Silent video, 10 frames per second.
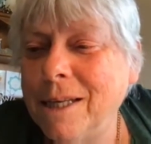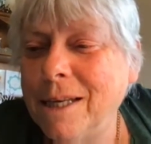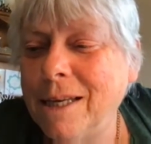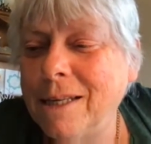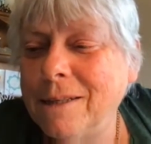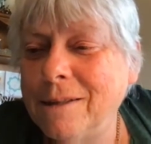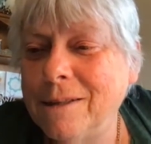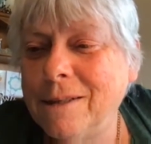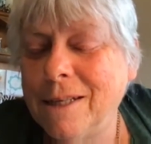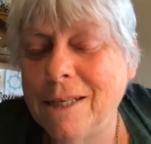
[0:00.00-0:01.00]
it
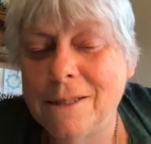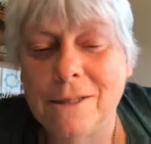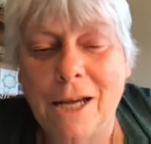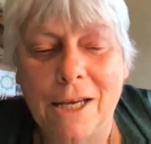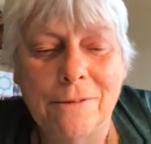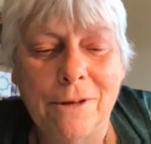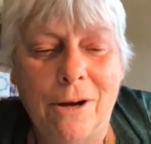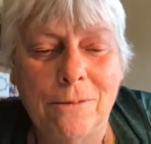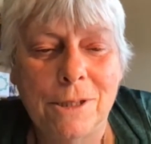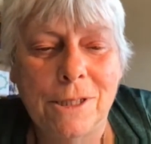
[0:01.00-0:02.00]
is not
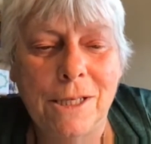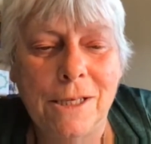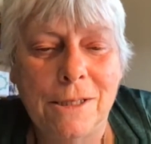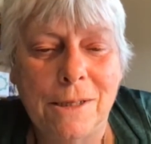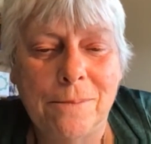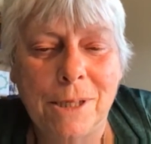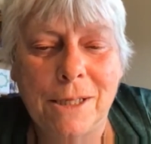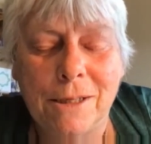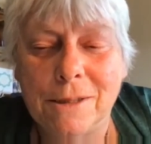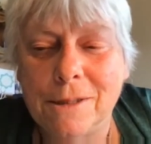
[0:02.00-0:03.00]
always easy
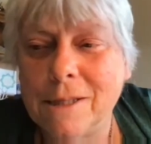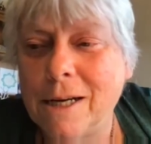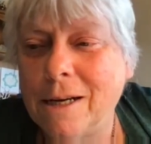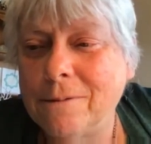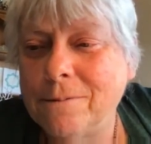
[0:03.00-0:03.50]
because uh,